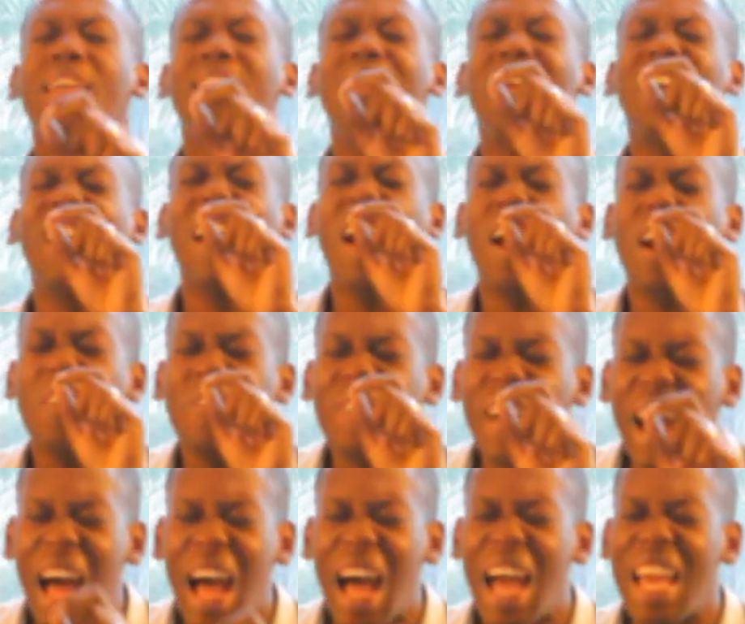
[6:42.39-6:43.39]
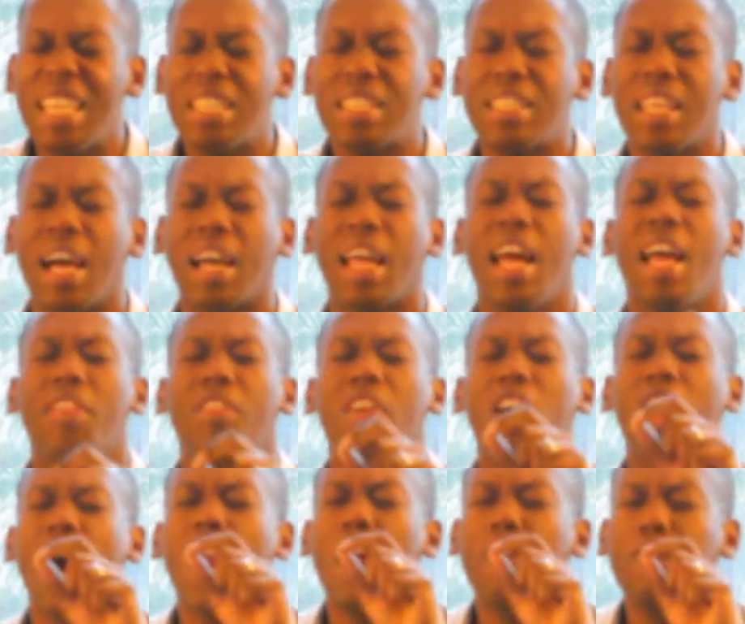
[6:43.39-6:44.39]
the God of Isaac, the
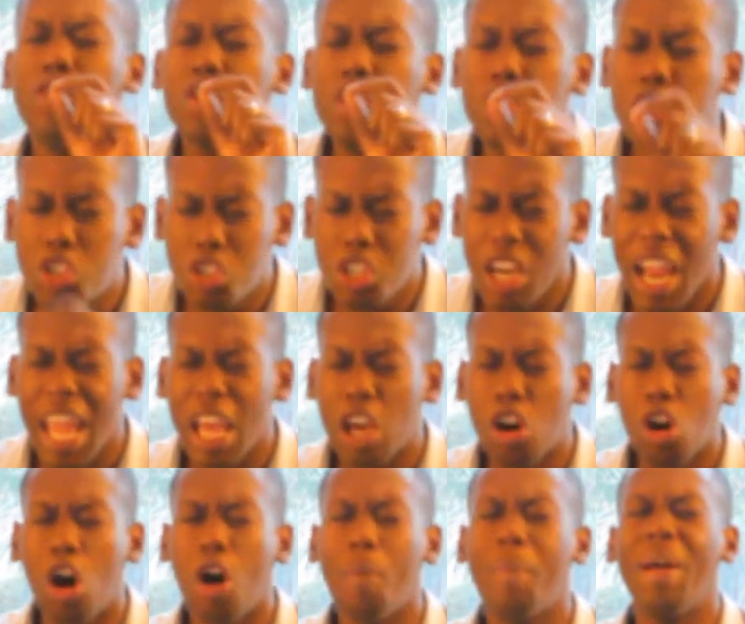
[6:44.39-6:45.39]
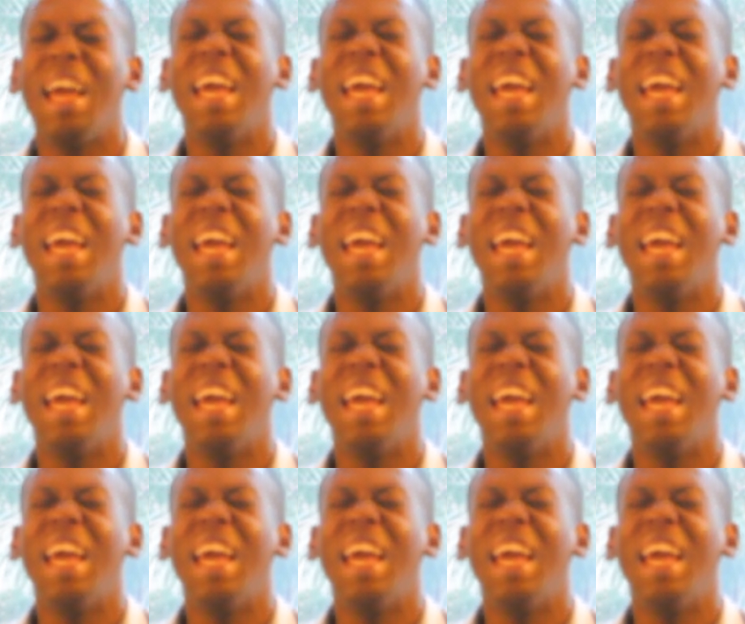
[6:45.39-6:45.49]
God of Jacob,